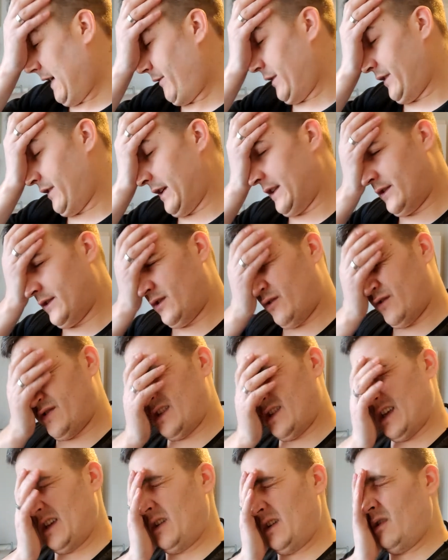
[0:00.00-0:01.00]
everything's
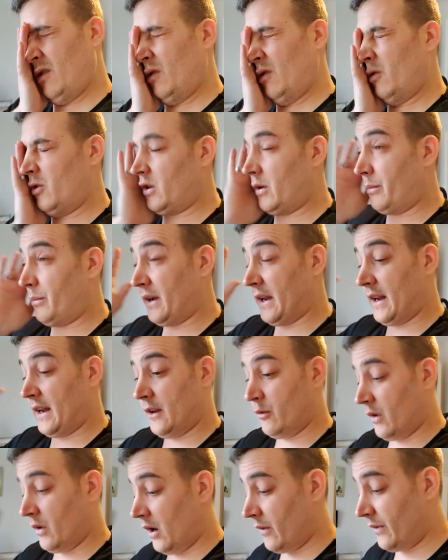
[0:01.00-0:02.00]
obviously all
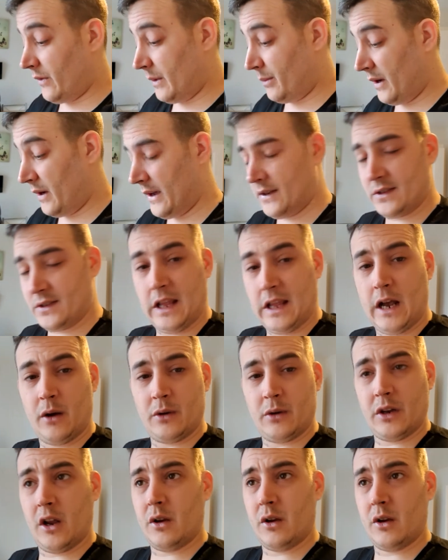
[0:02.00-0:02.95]
completely all over the place now.